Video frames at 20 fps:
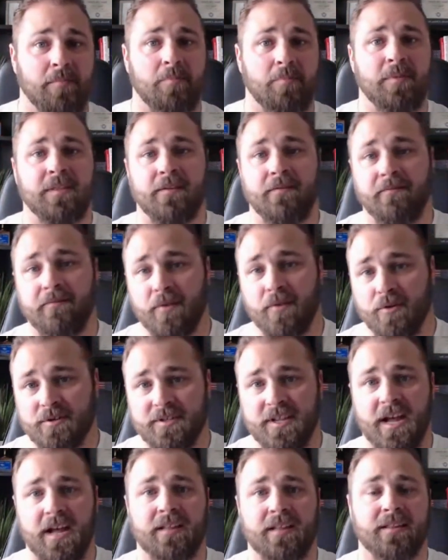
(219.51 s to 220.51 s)
but be the
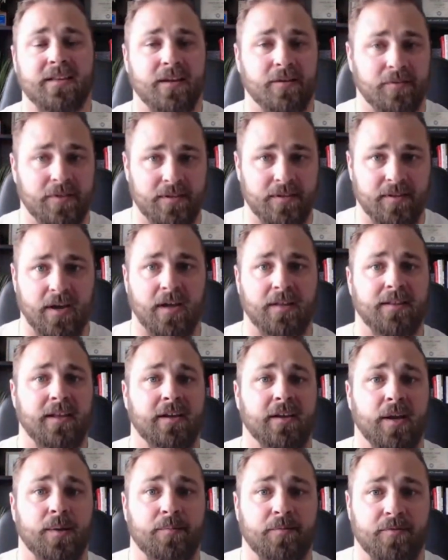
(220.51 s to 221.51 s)
first thought and the only thought. And
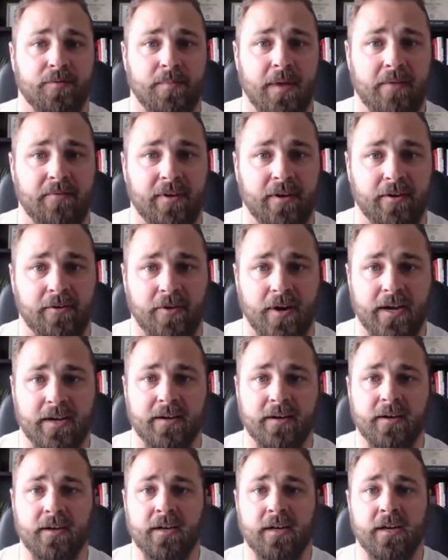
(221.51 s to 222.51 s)
that comes from having a great